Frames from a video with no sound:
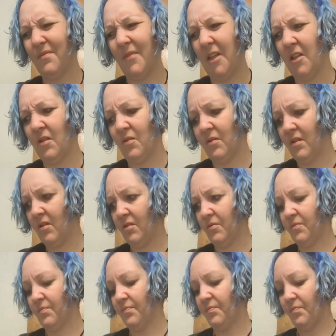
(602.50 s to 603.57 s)
I don't know
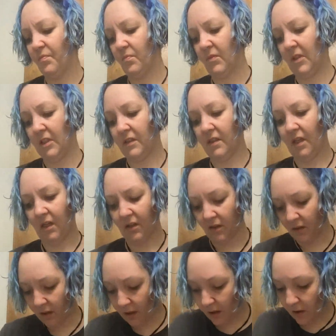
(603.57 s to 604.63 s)

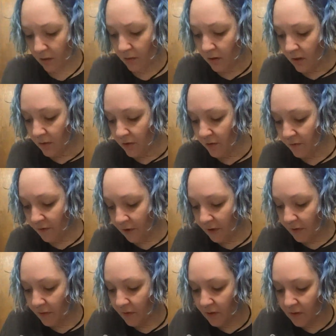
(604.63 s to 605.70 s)
exactly how. The funny
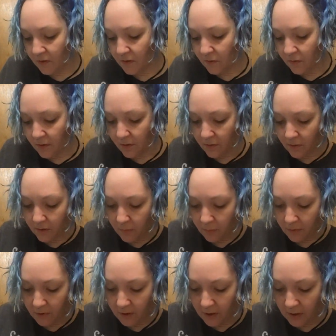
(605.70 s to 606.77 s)
thing is you literally
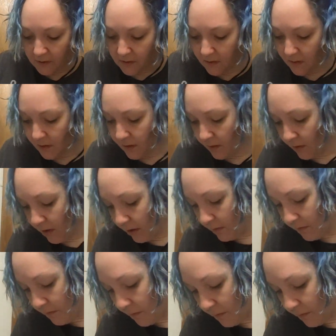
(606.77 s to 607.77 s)
put it on to take it off.